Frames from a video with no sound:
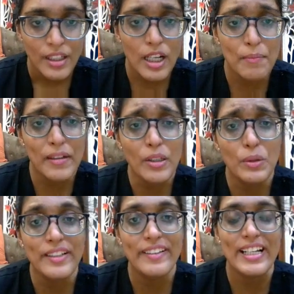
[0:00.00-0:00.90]
Coming to
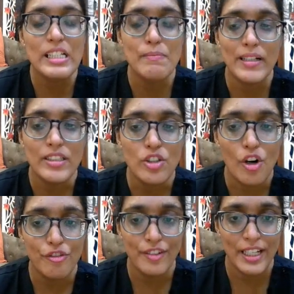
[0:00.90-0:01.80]
the treatment
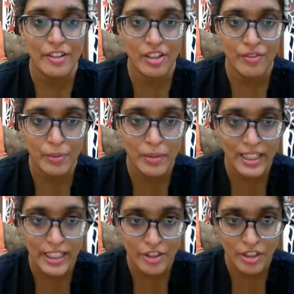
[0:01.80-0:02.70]
of atrial
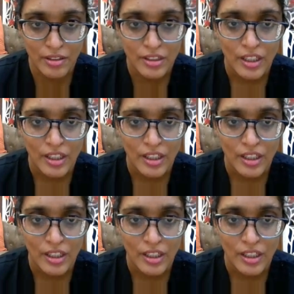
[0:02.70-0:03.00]
fibrillation.